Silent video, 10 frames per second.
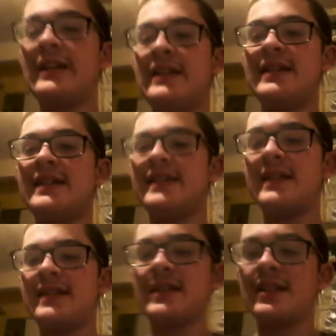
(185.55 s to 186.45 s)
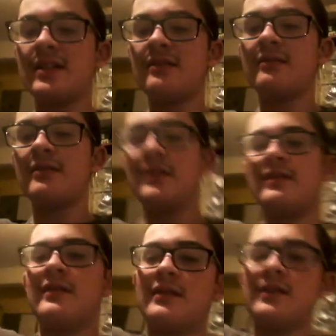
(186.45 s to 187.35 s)
easy to do.
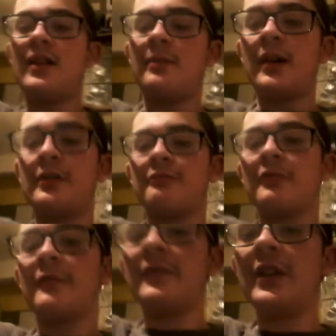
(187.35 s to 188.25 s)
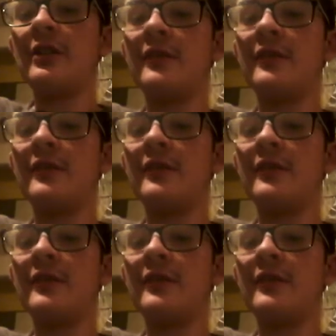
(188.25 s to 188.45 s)
I might review